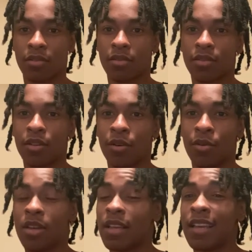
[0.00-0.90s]

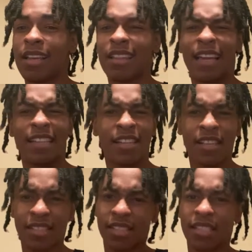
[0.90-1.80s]
So, like, there
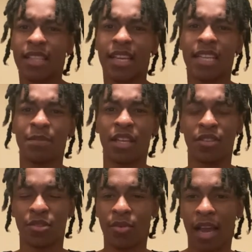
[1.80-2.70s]
is such a thing as being
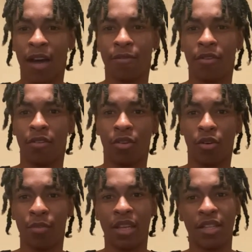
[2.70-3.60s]
too alpha or
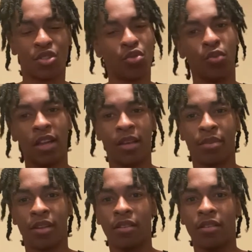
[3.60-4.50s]
being too red
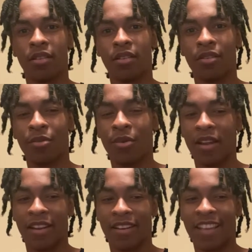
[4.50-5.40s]
pill,
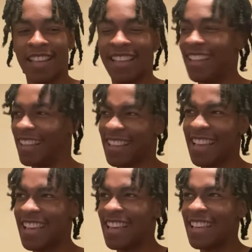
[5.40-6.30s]
where
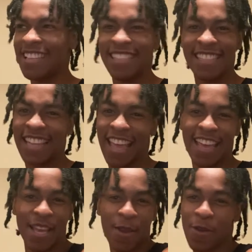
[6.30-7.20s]
you just
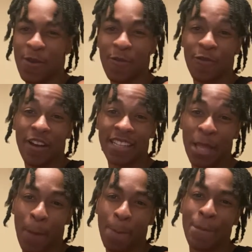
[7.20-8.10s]
like, fuck
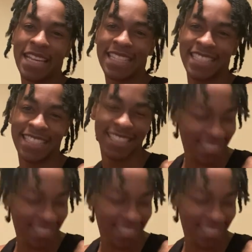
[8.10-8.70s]
that bitch.